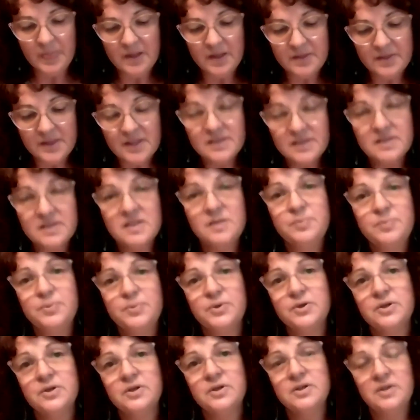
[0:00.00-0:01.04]
Then
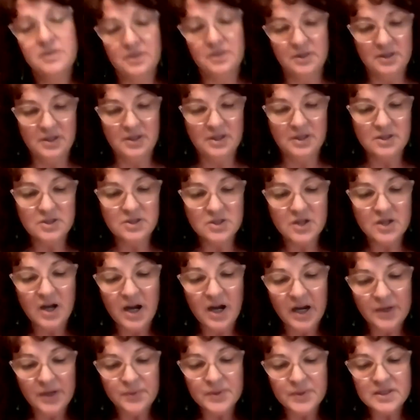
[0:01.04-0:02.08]
deeper to
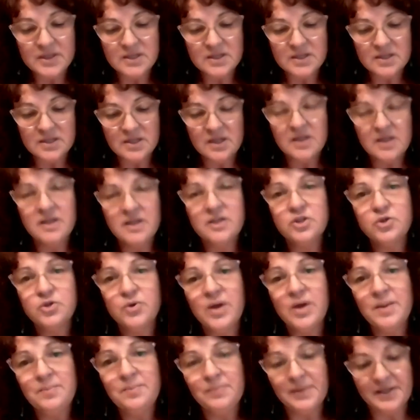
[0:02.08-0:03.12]
iris,
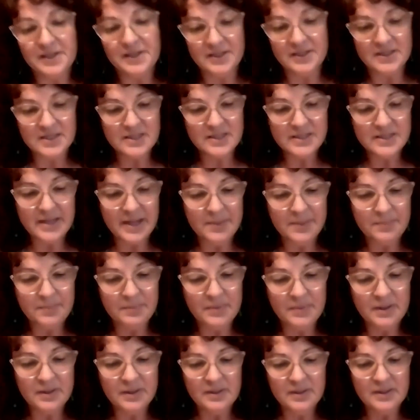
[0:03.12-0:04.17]
trembling
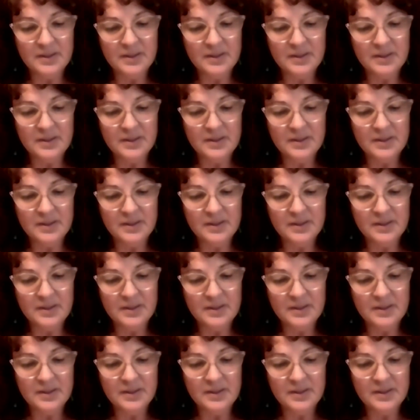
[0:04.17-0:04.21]
stem,